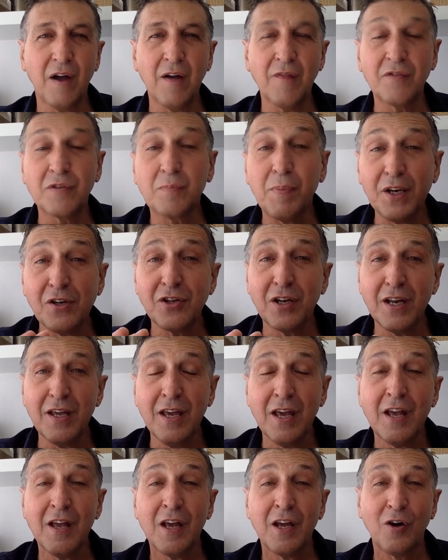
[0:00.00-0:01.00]
especially
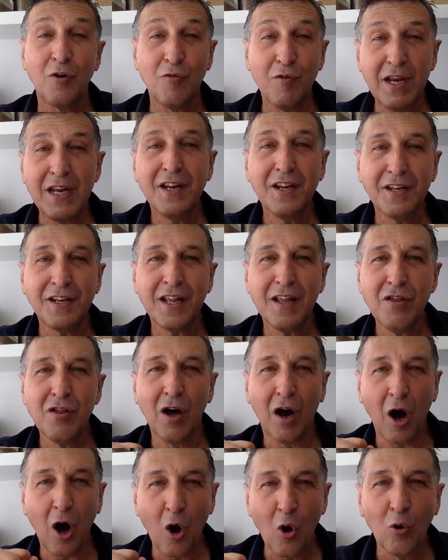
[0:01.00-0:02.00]
read it in the
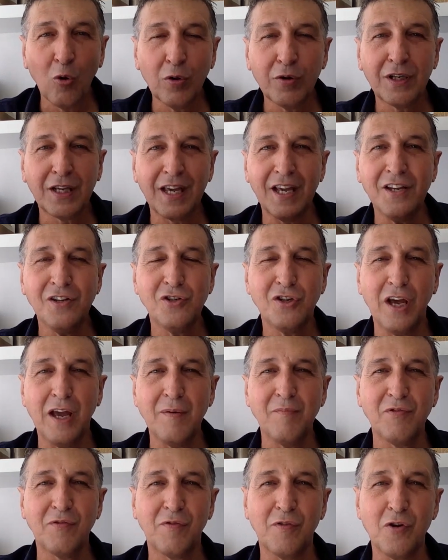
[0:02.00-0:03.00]
Old King
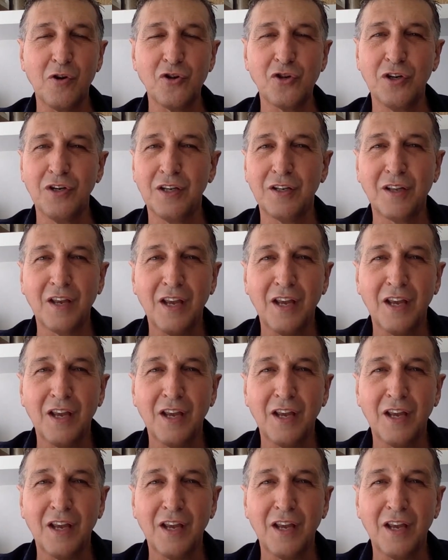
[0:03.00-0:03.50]
James Version.